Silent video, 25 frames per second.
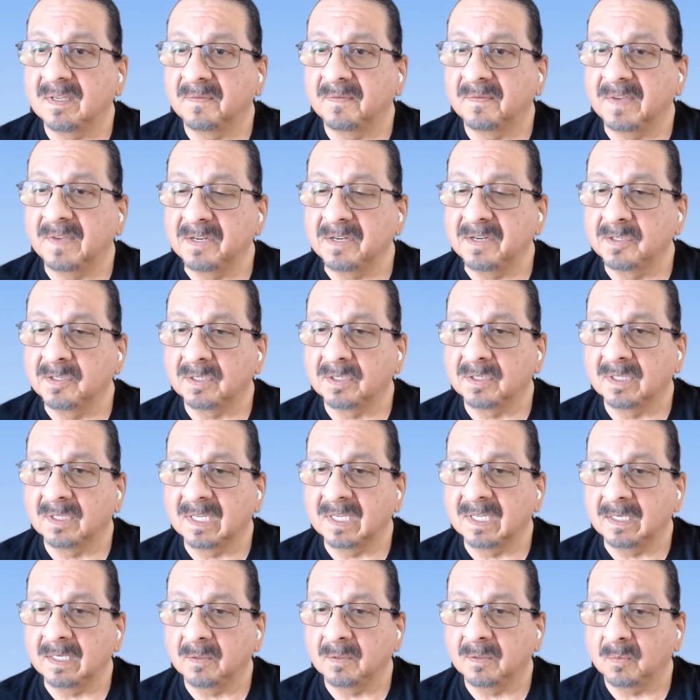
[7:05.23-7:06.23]

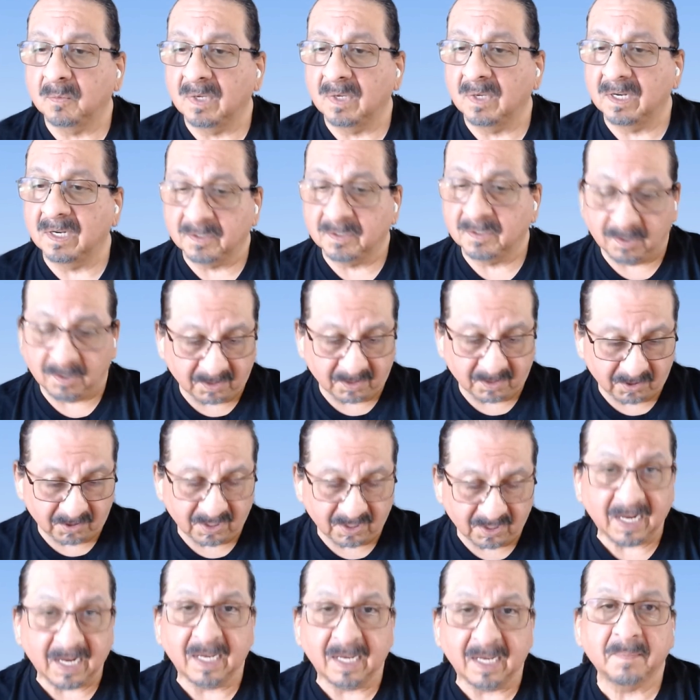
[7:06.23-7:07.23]
eventually, when it took
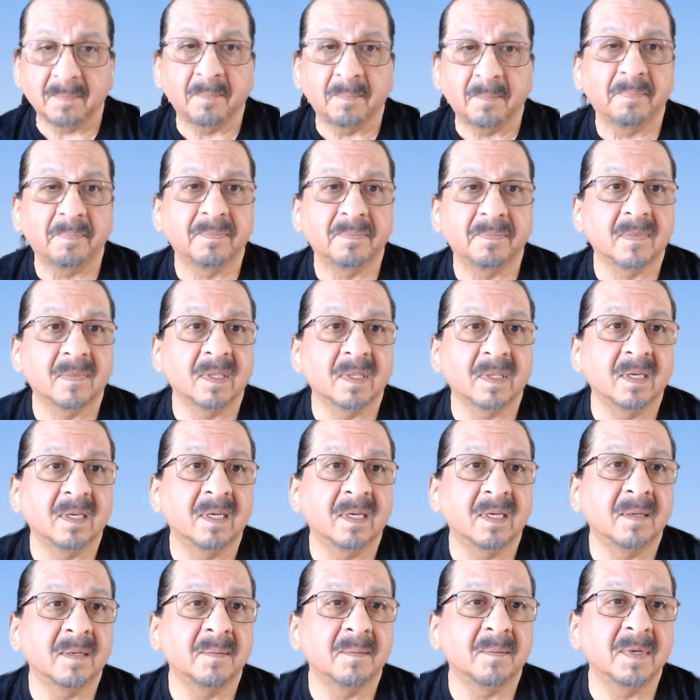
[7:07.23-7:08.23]
shape,
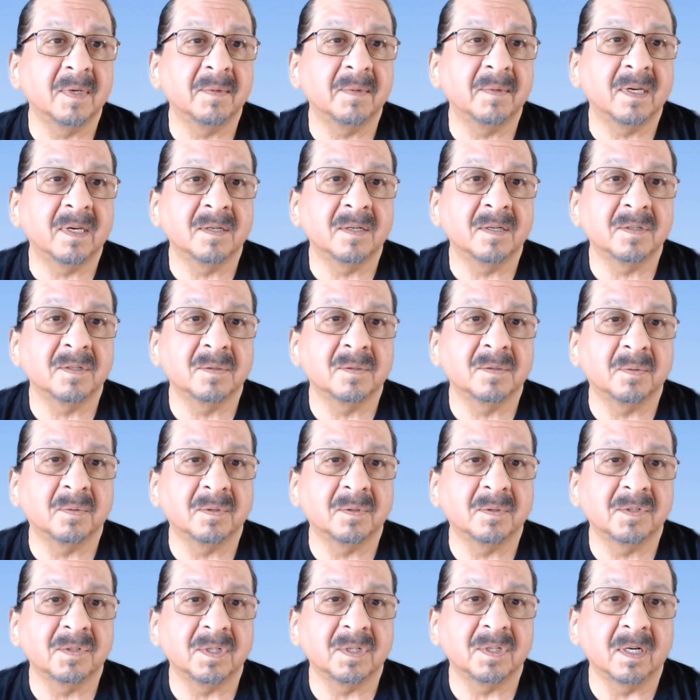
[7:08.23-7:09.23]
and maybe I just
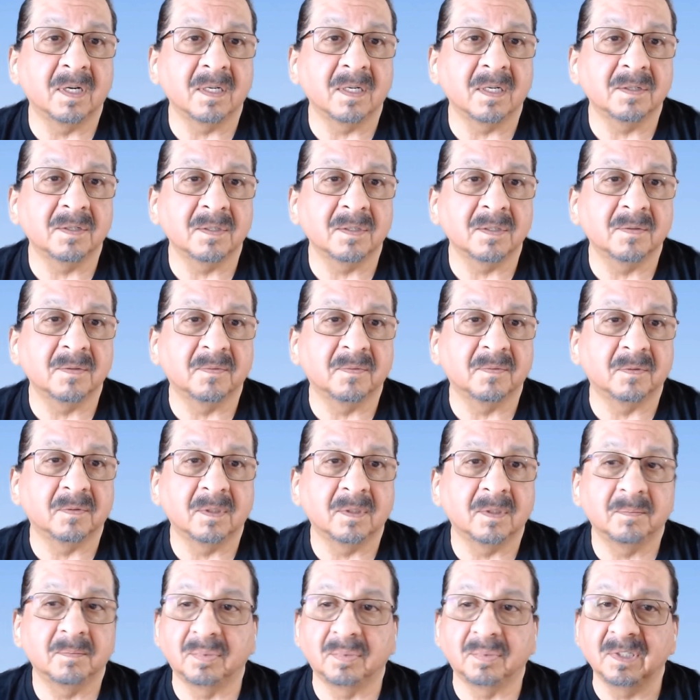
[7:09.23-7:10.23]
will share it just
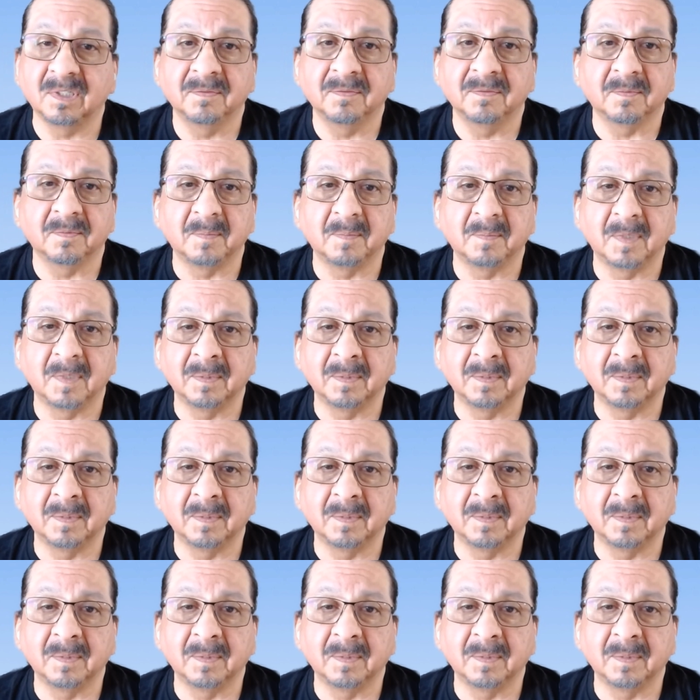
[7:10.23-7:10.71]
for a brief.